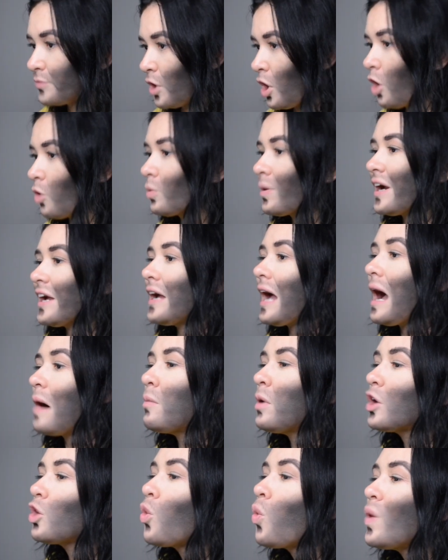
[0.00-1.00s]
All right,
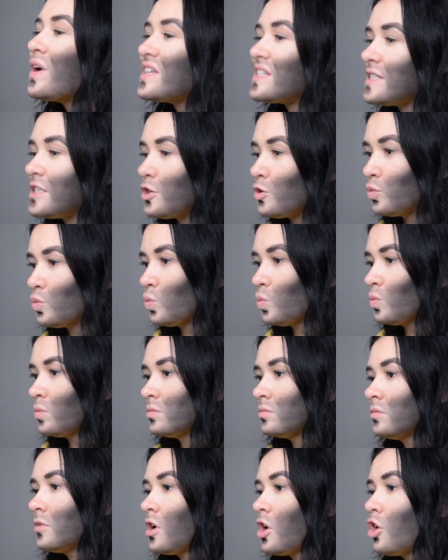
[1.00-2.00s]
I'ma quiz you.
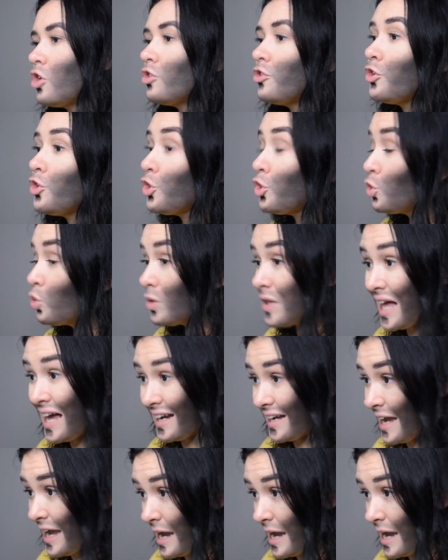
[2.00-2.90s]
Do you like